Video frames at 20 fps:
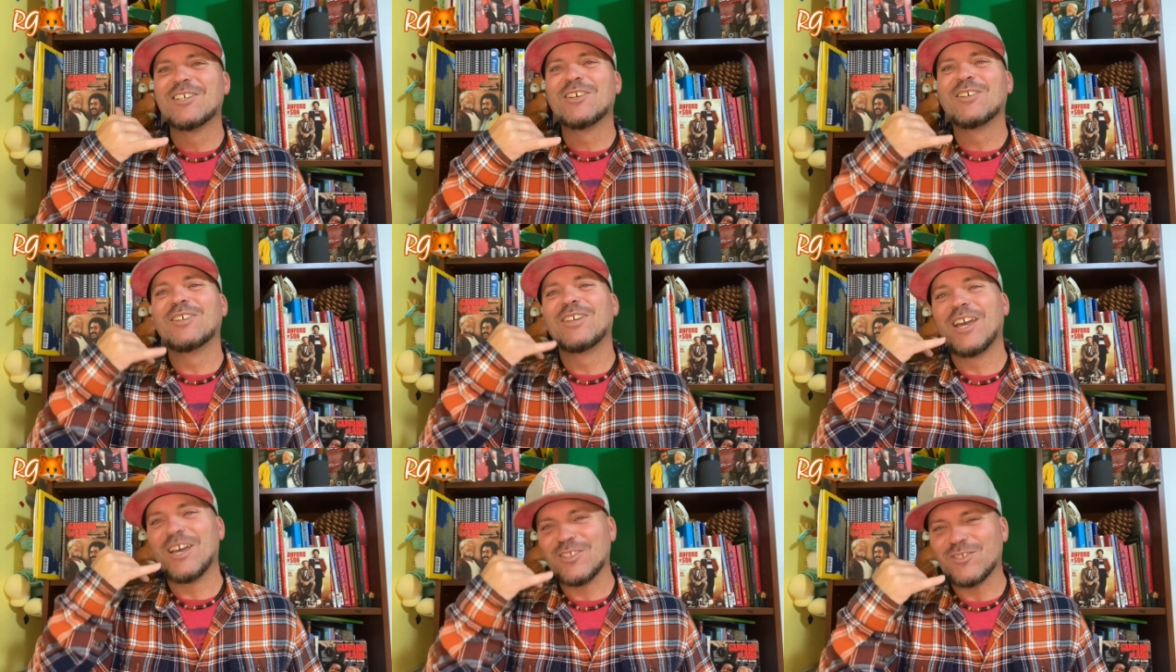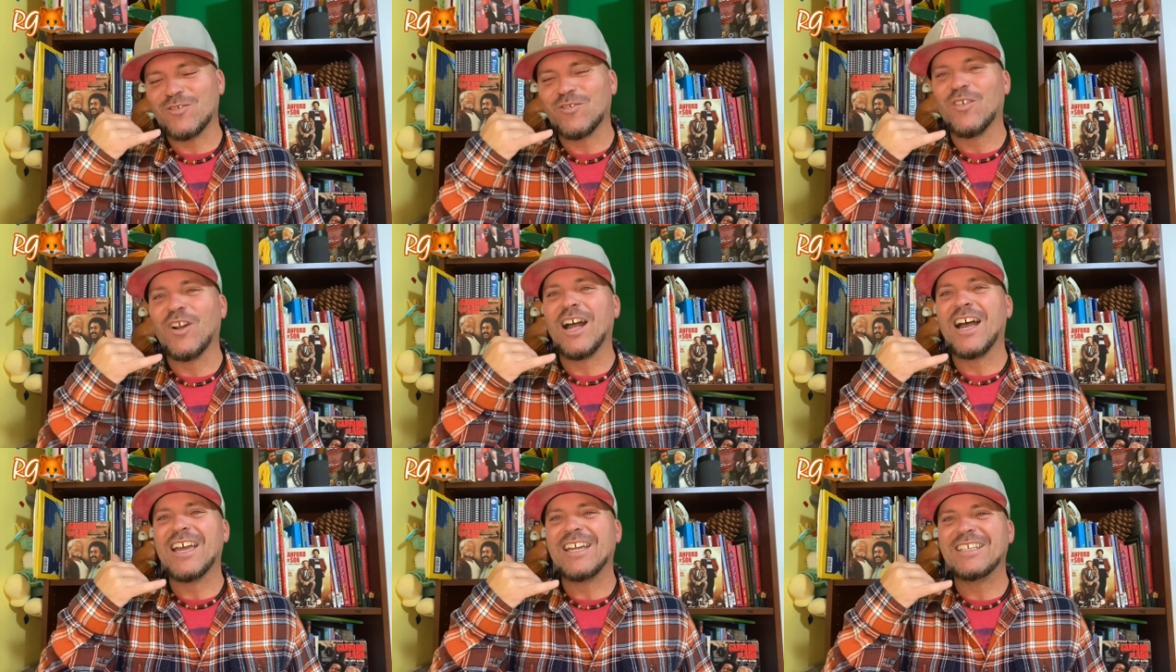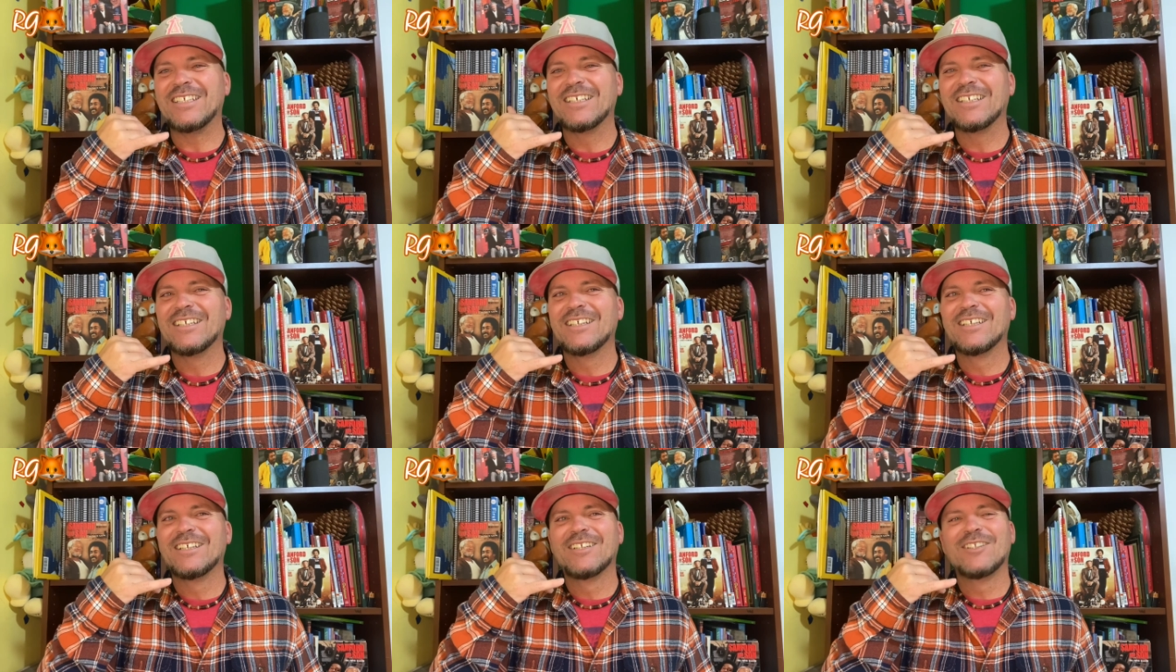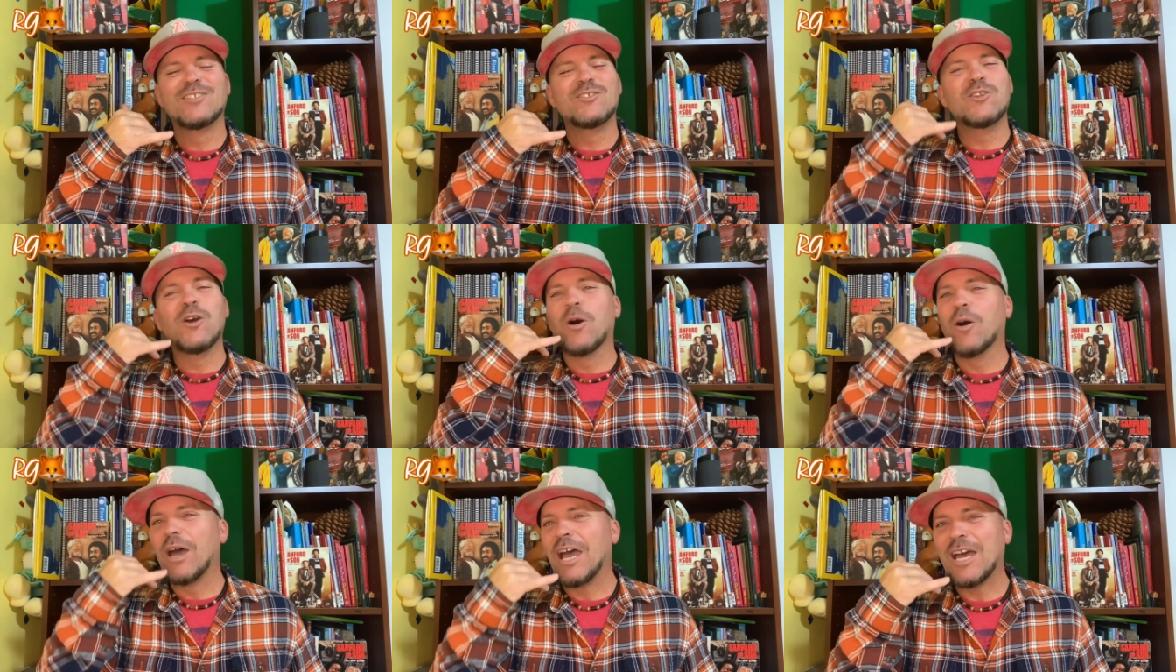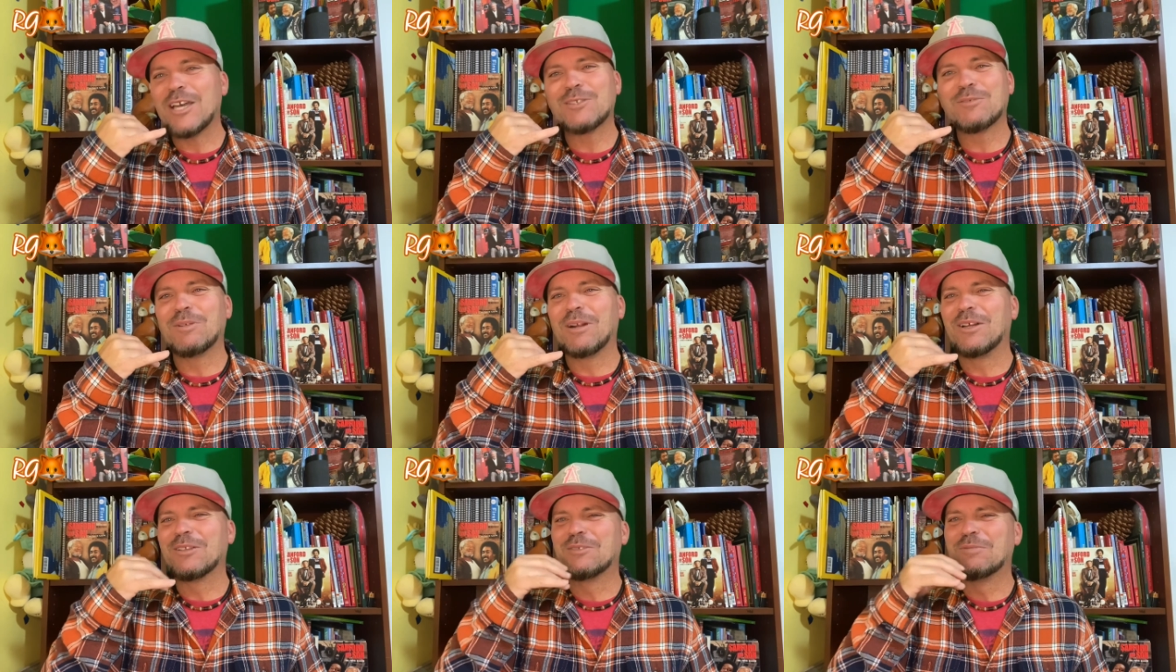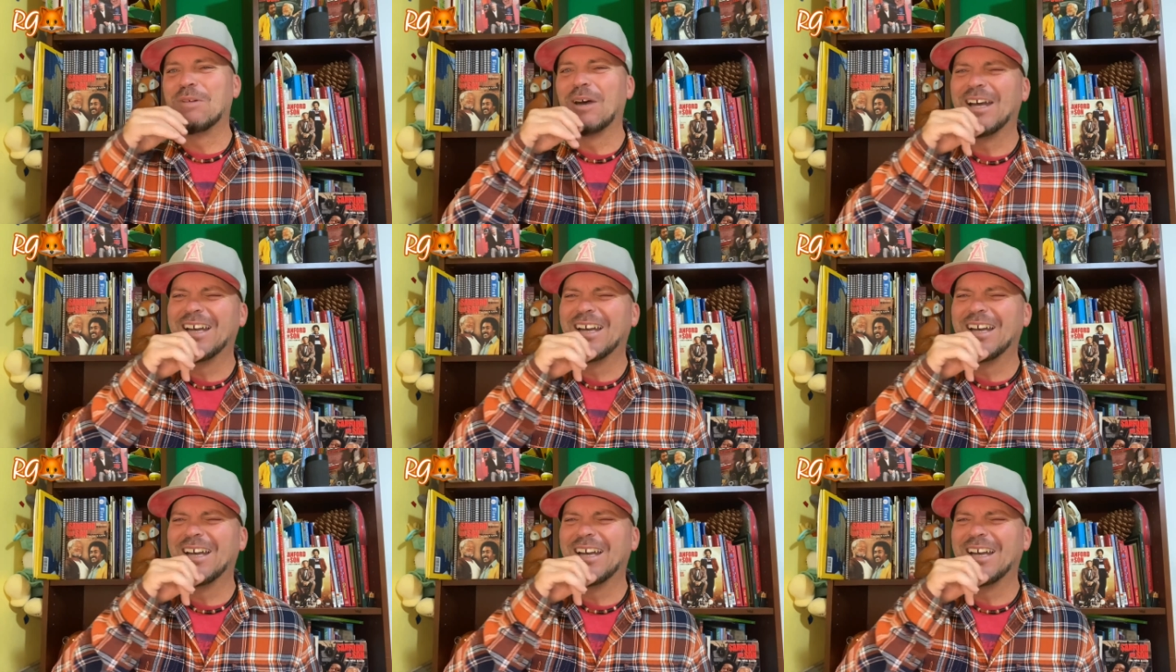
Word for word: Yes, fried. No hash browns.